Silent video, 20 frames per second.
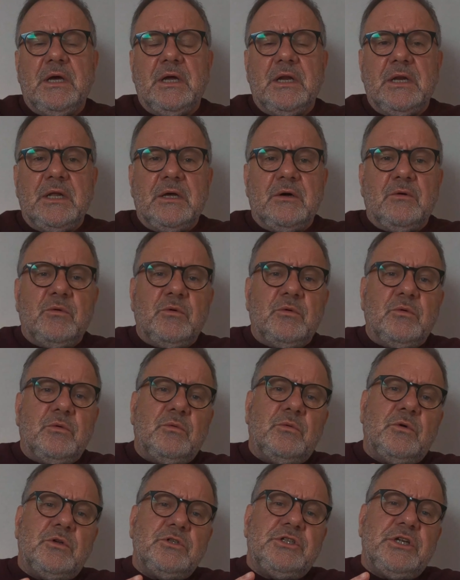Now,
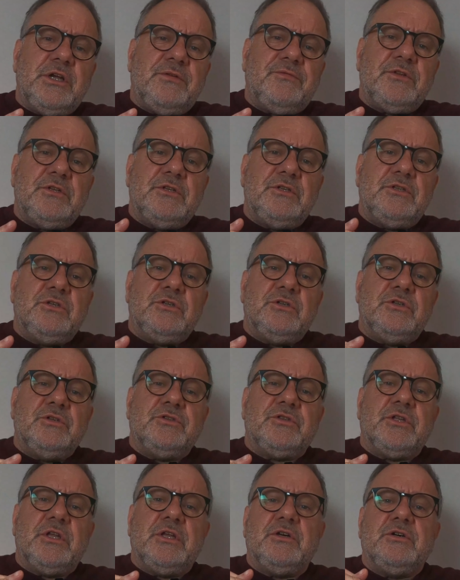what Jevon
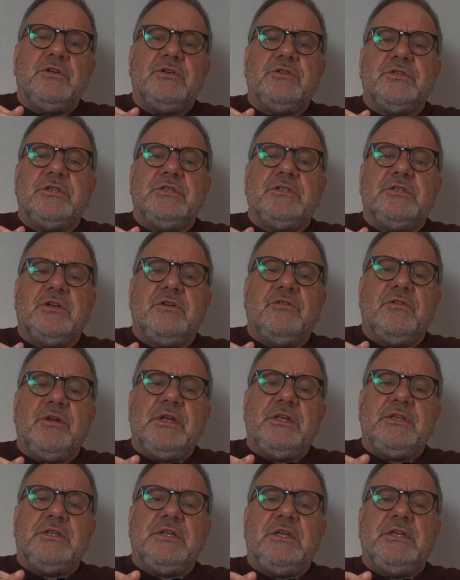does, he goes into
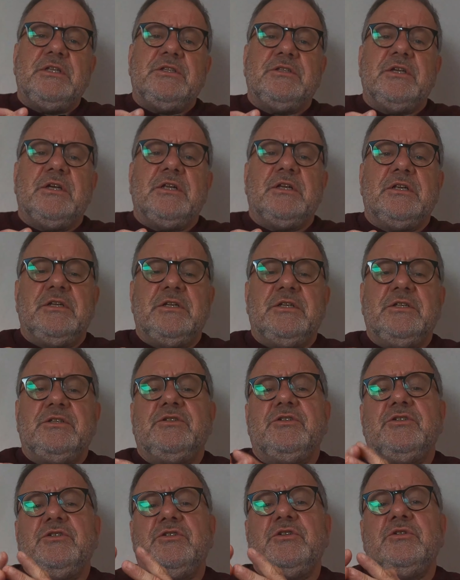great detail and
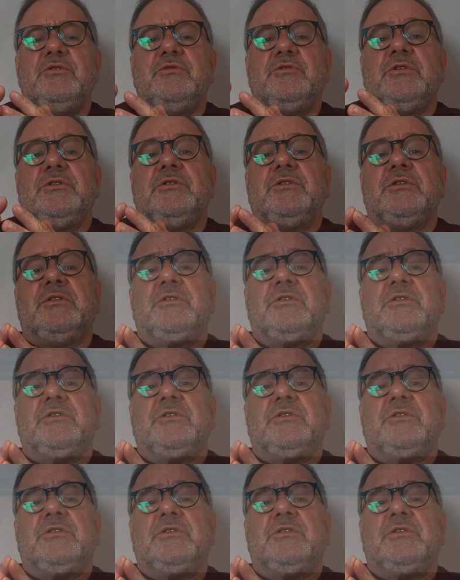introduces you